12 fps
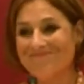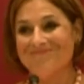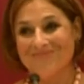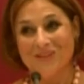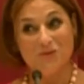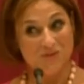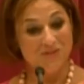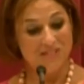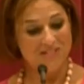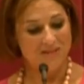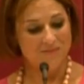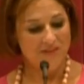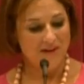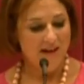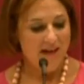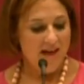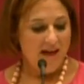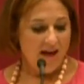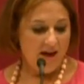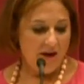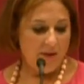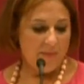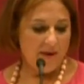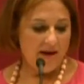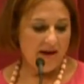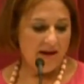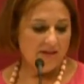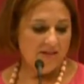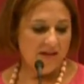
It was really something. Um, and,